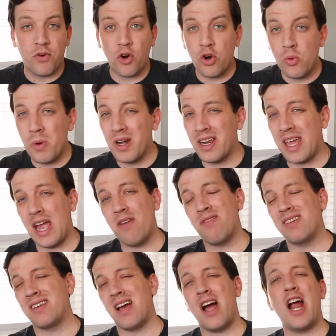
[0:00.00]
401k
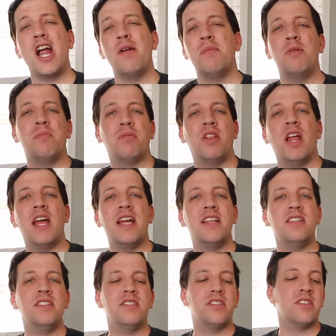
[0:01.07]
retirement
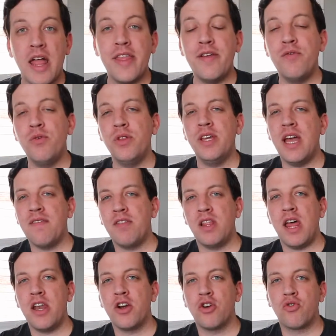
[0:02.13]
plans, and they really have a
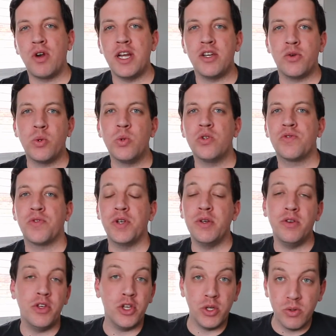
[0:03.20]
lot of great tools for you
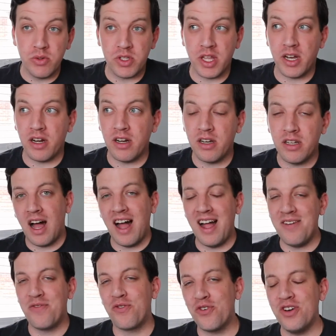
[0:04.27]
to use there.
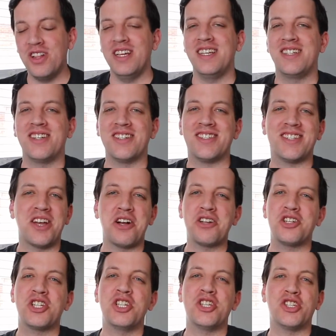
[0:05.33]
I've really just
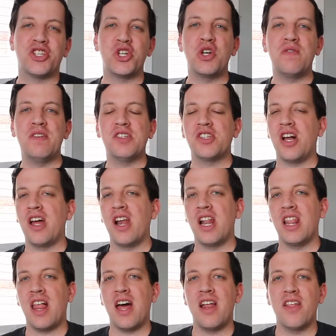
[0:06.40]
touched the surface on a
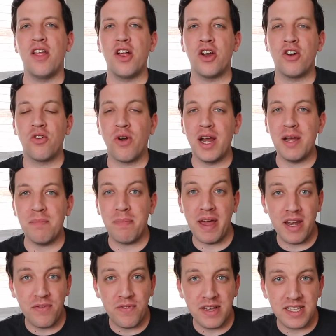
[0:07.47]
lot of the great
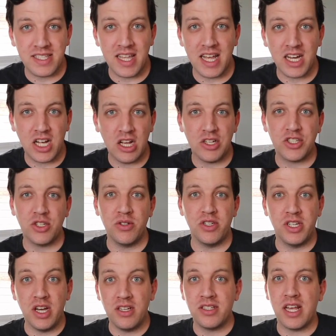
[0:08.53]
benefits that Gusto
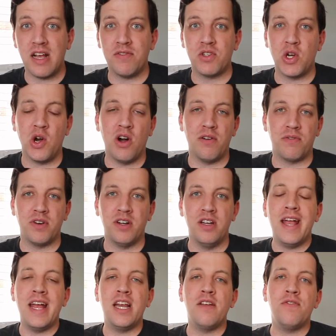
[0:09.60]
does have to offer.
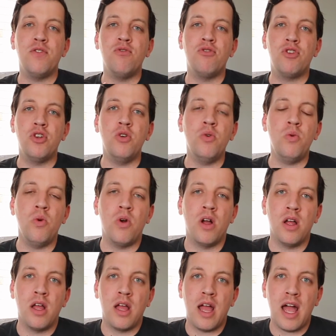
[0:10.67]
And if you do
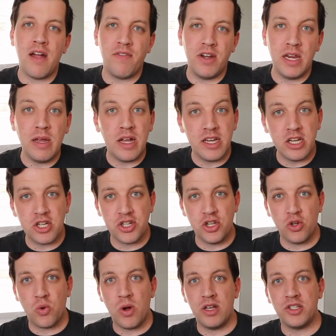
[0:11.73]
have any additional
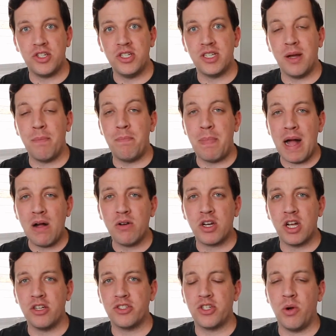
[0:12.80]
questions about
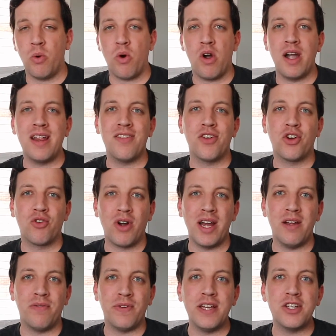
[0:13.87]
Gusto or any of their
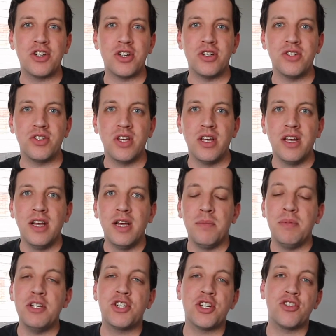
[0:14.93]
great features,
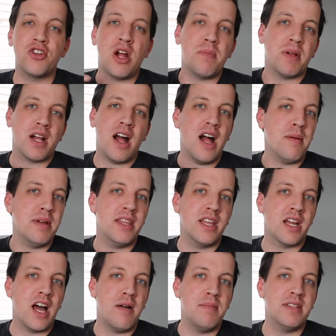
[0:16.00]
be sure to drop a comment in the
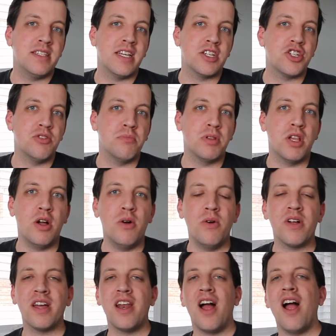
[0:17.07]
comment section
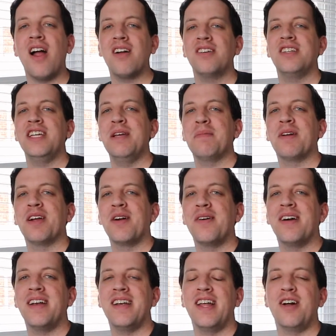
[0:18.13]
below and our team can go
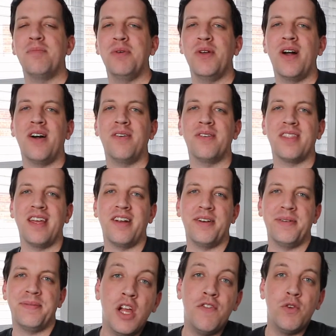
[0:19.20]
ahead and help you out
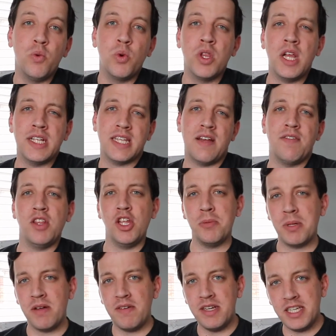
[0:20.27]
there. If you would like to have a little
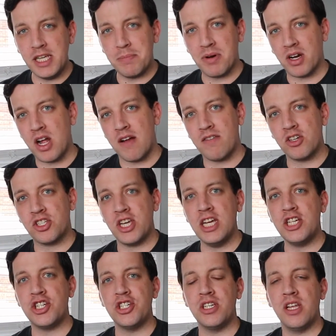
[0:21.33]
bit of a deeper
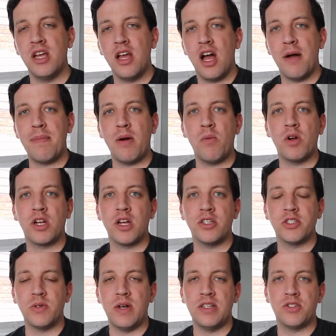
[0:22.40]
conversation about what
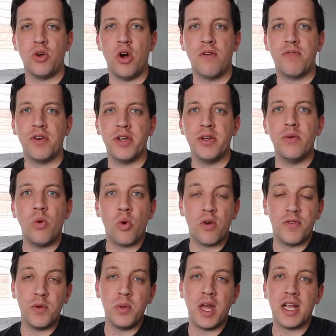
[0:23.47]
Gusto has to offer you, or
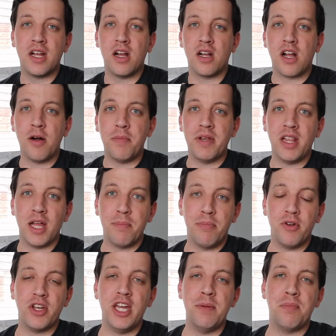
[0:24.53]
if you'd like a company like
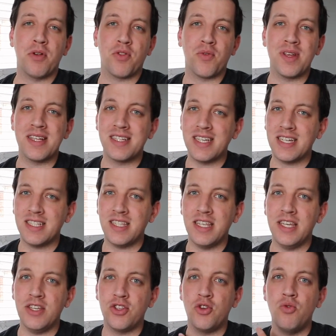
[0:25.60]
Bookkeeper
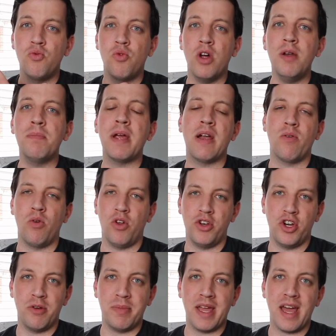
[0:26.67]
360 to run payroll on
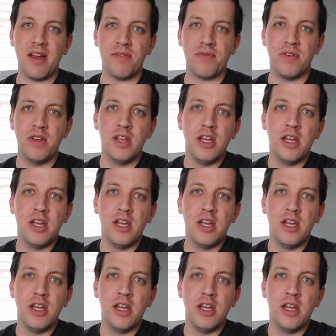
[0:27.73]
your behalf,